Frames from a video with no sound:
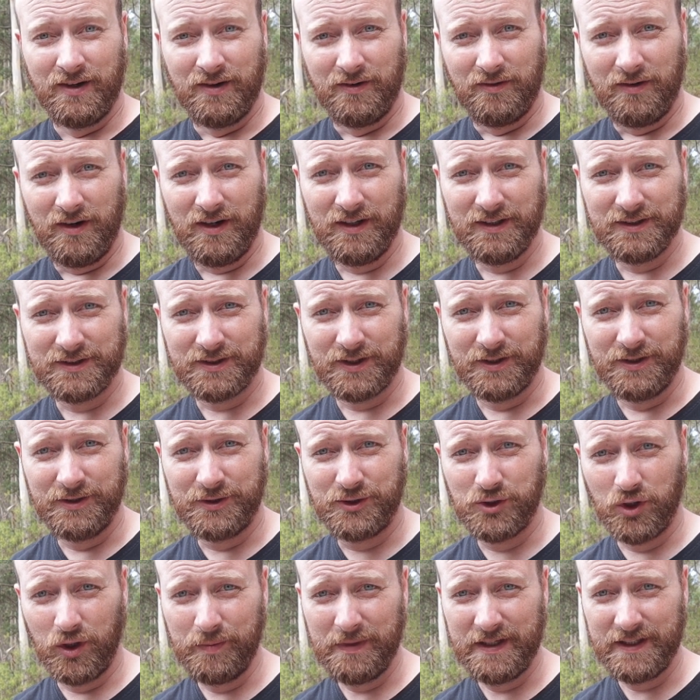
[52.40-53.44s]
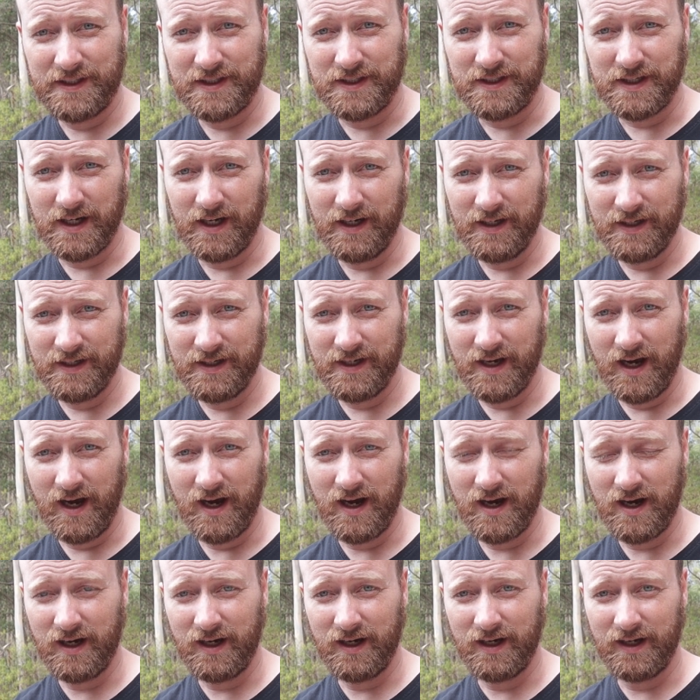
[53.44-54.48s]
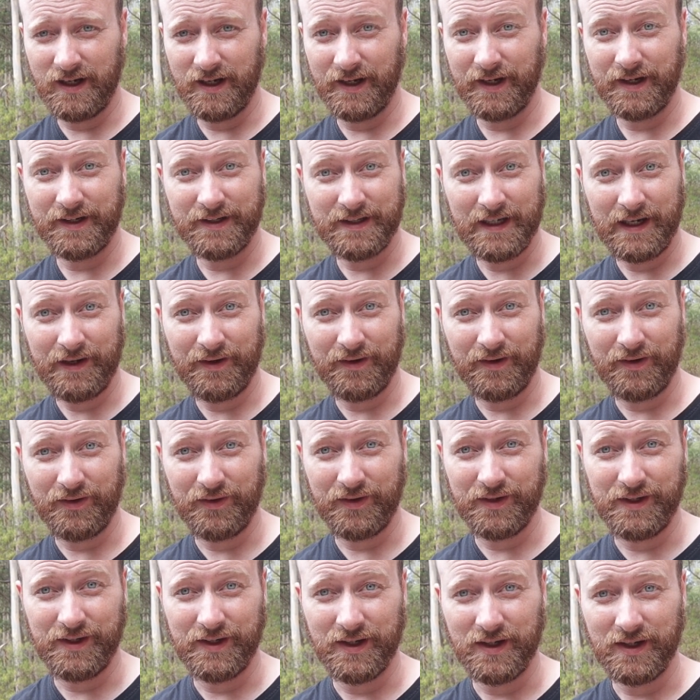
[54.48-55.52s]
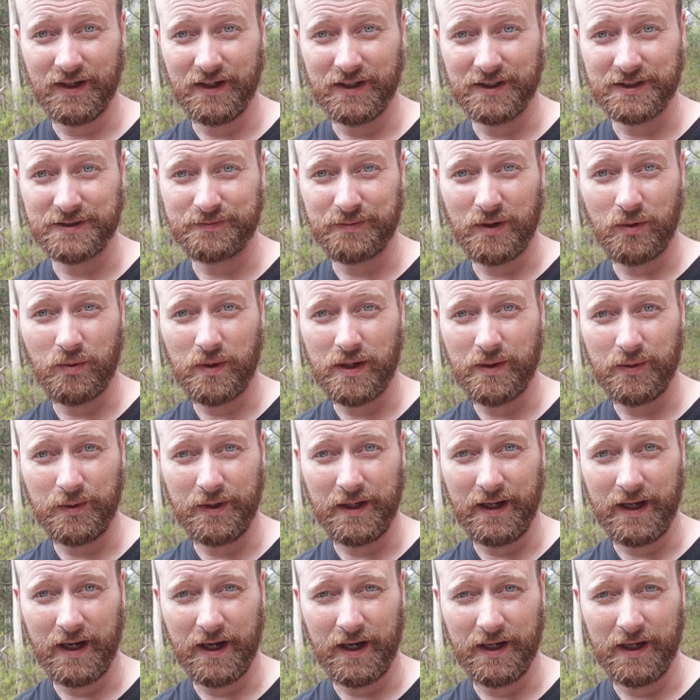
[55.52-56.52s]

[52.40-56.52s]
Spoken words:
Right, so you've joined me today down at the spot where we